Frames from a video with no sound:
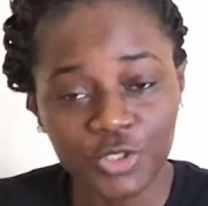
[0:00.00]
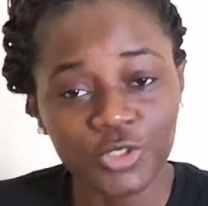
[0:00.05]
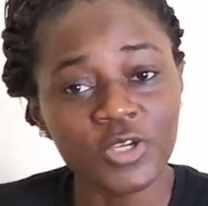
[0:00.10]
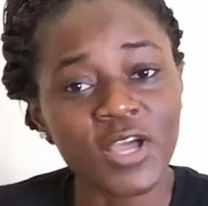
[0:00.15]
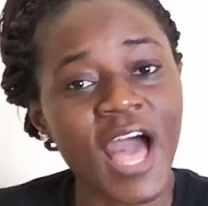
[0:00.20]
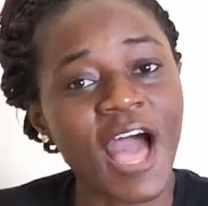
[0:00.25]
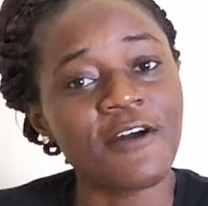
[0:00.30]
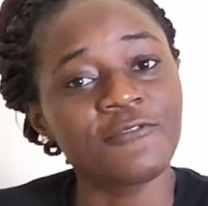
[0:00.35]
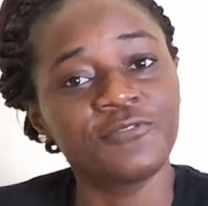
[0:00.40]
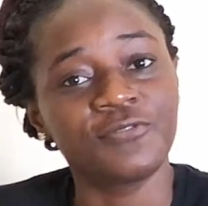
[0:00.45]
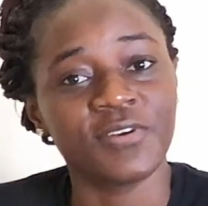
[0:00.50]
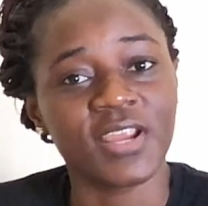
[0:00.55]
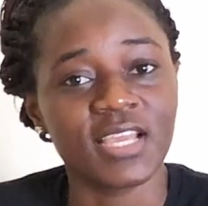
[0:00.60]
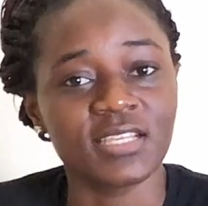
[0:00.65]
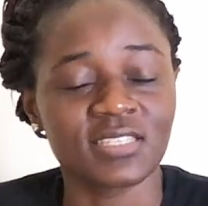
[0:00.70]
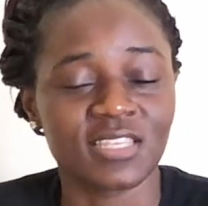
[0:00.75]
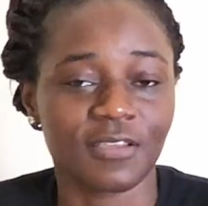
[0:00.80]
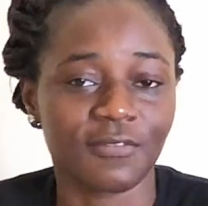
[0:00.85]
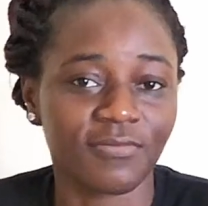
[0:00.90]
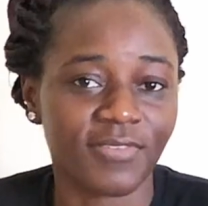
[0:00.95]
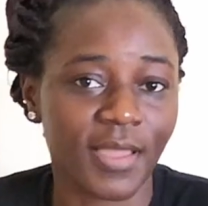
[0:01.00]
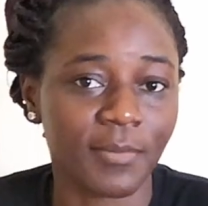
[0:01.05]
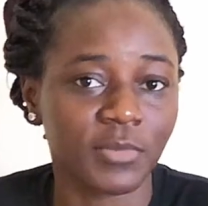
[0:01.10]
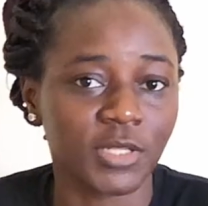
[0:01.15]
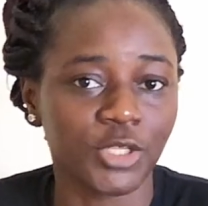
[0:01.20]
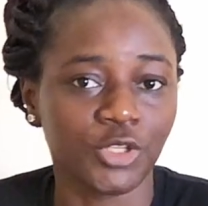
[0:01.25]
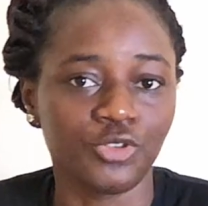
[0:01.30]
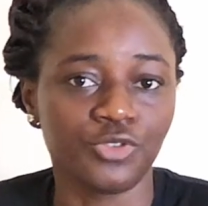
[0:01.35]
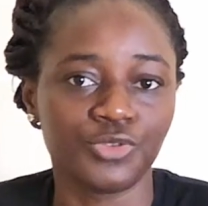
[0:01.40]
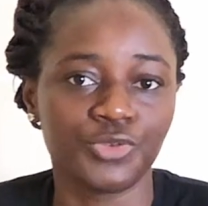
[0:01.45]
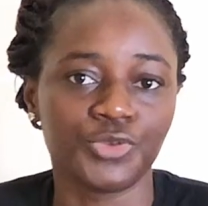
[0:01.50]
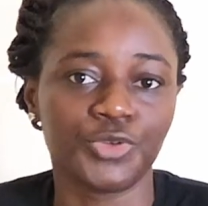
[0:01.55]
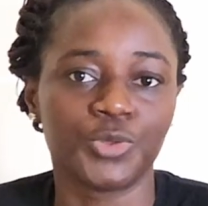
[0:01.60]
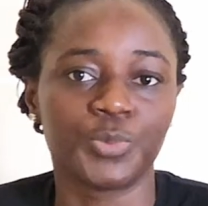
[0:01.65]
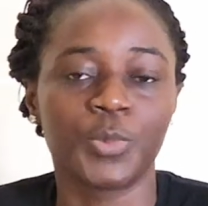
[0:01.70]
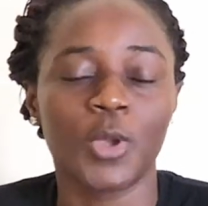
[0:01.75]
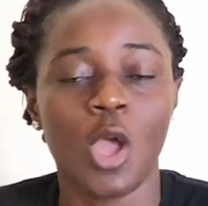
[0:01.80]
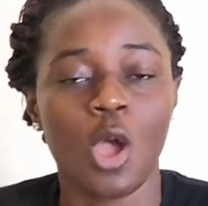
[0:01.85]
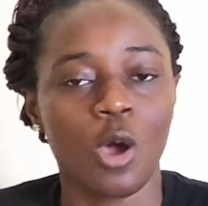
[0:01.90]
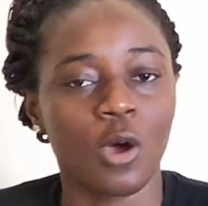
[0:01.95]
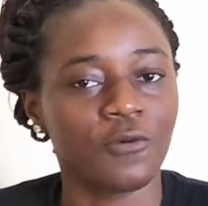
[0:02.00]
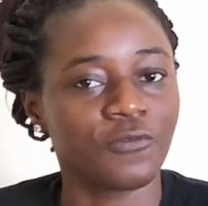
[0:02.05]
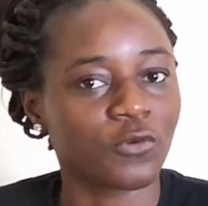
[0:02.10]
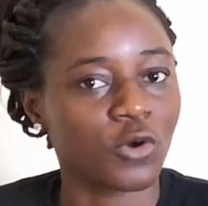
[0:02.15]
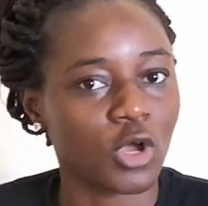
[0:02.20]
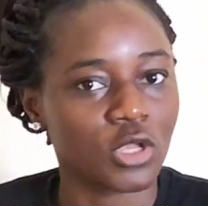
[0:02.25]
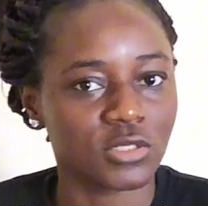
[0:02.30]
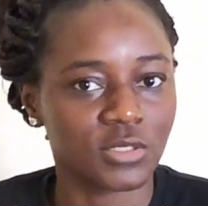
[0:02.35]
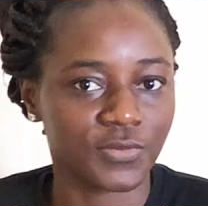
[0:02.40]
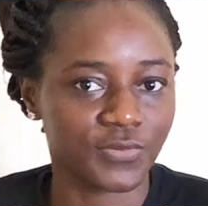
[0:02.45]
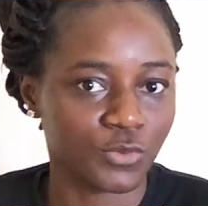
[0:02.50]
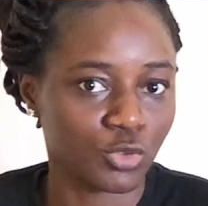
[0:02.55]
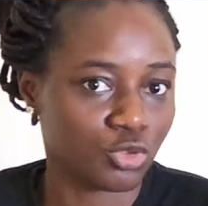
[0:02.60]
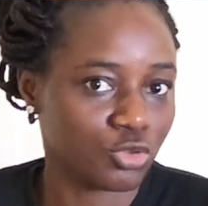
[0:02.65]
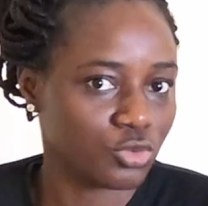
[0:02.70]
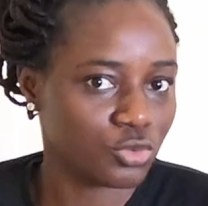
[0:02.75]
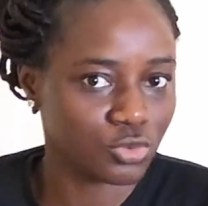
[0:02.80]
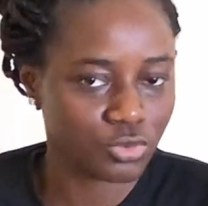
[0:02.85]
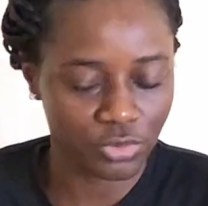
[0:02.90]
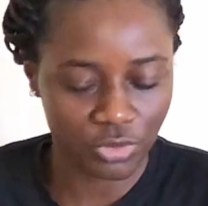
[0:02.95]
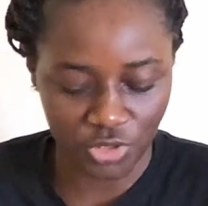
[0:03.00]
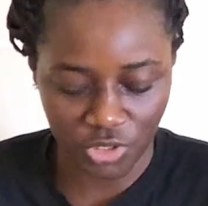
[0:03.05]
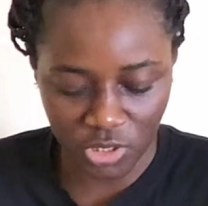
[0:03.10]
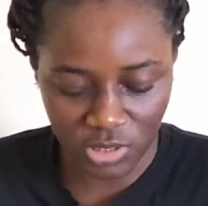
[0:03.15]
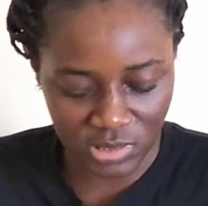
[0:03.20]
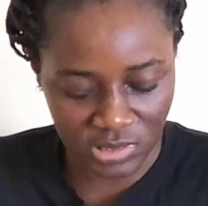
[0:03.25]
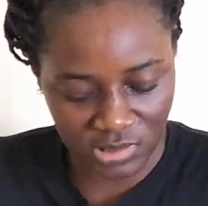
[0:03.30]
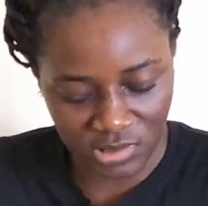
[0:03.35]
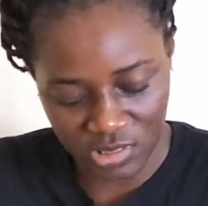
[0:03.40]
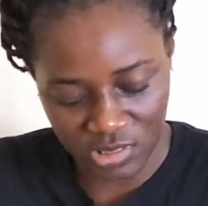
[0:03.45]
you have friends and family in Europe? Of course, if you do, you just